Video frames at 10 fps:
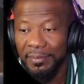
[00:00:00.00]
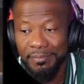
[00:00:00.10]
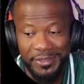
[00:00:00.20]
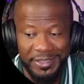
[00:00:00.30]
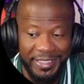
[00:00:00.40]

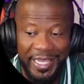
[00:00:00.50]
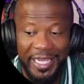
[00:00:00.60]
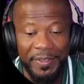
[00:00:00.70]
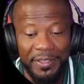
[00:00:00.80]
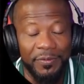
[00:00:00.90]

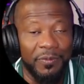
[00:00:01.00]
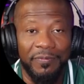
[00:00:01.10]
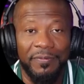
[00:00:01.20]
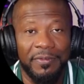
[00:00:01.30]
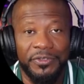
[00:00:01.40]
Scamming,
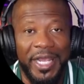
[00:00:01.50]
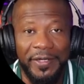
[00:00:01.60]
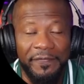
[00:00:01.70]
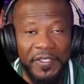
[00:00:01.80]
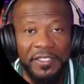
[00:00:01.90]
trying to
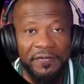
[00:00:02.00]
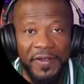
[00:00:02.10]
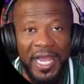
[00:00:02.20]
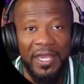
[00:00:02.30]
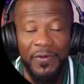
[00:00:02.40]
feed five